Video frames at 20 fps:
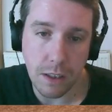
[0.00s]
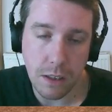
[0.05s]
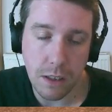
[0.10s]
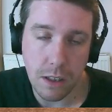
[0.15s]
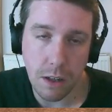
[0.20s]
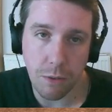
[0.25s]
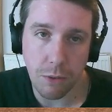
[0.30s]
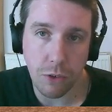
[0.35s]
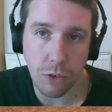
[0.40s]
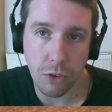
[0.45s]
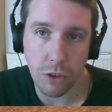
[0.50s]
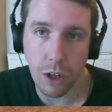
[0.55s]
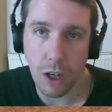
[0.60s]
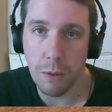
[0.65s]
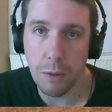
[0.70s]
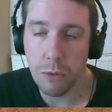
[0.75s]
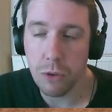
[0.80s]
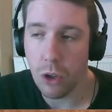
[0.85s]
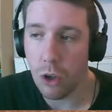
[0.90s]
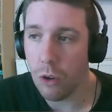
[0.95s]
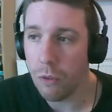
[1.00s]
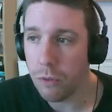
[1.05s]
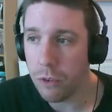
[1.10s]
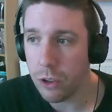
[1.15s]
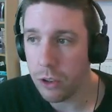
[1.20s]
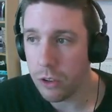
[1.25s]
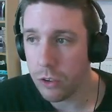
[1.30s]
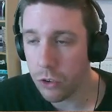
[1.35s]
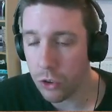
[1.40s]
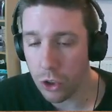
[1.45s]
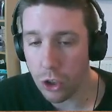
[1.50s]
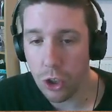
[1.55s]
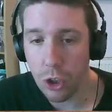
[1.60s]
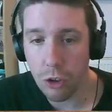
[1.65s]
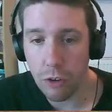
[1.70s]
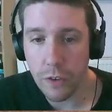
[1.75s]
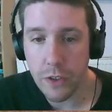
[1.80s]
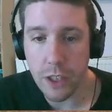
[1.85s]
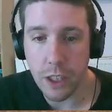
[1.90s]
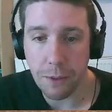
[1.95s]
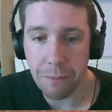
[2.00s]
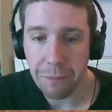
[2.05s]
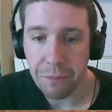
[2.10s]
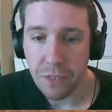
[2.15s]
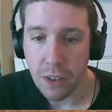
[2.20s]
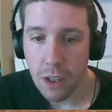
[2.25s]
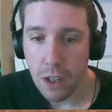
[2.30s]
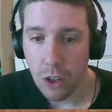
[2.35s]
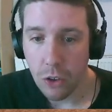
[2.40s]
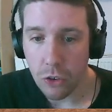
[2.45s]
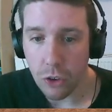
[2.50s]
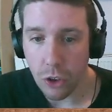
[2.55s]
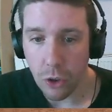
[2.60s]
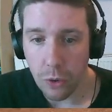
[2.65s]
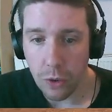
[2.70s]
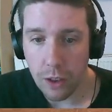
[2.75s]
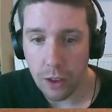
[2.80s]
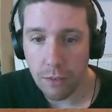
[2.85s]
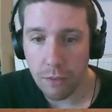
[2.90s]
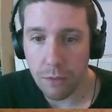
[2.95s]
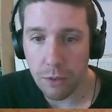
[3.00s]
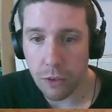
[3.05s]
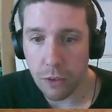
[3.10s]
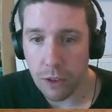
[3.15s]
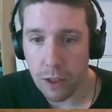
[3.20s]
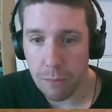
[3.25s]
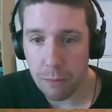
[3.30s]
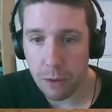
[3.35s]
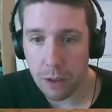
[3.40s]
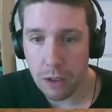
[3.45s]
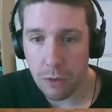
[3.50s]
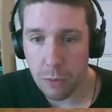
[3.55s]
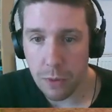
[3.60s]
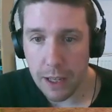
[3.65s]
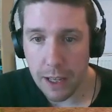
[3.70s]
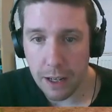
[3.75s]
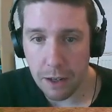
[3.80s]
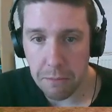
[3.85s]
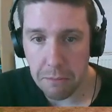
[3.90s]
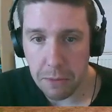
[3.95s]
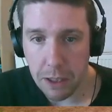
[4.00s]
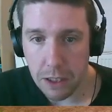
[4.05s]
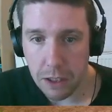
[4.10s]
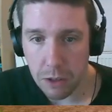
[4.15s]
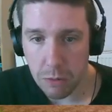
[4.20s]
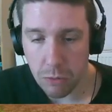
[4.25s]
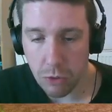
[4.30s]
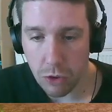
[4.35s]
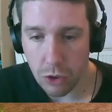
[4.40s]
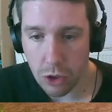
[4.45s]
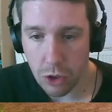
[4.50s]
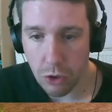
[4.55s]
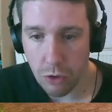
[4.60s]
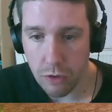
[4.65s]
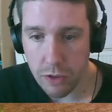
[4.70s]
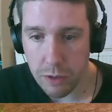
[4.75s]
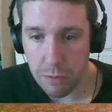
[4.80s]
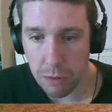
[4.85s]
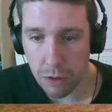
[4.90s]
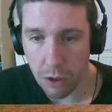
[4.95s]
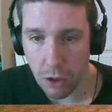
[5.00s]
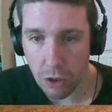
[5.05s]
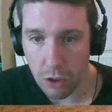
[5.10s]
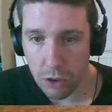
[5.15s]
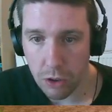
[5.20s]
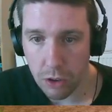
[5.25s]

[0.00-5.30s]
different types of the security. So for example, if we had a medium security block